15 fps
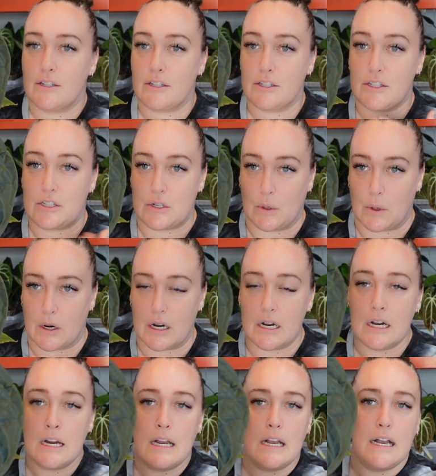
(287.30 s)
store
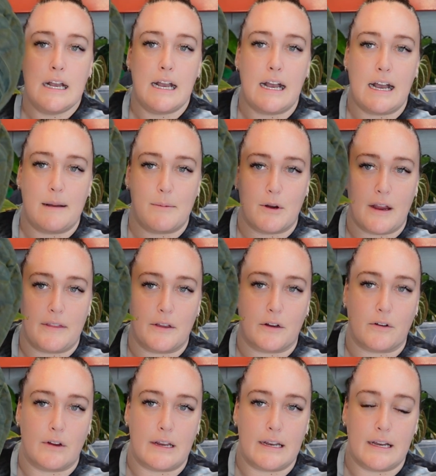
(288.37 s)
or at their
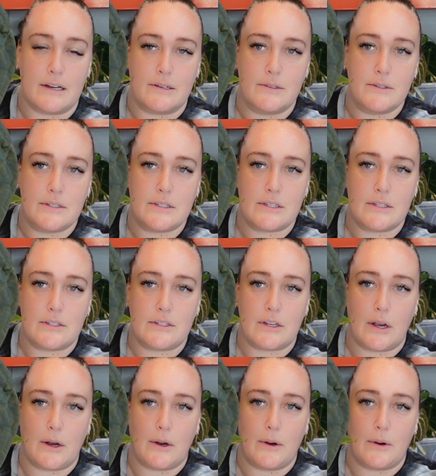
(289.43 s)
greenhouse.
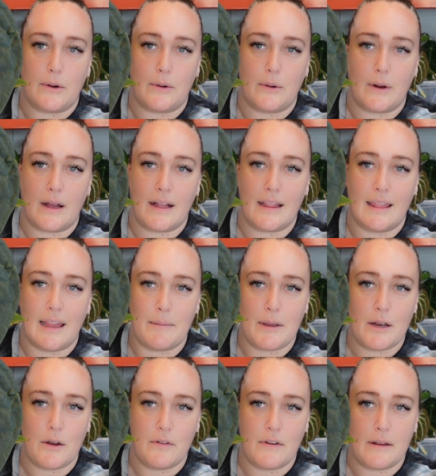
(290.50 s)
So let me
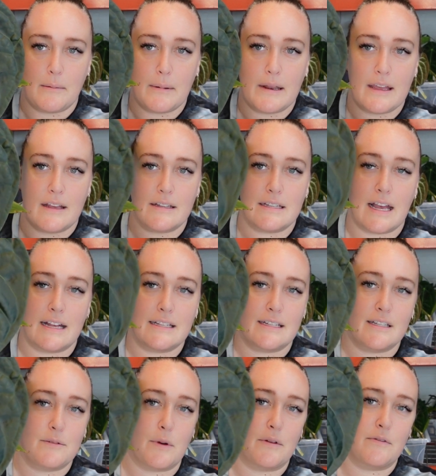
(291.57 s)
know if anybody else has
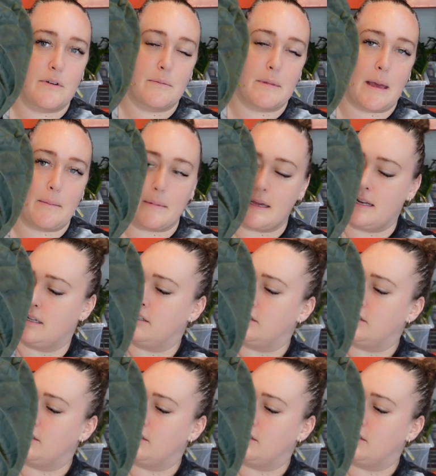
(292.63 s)
this one from them. It is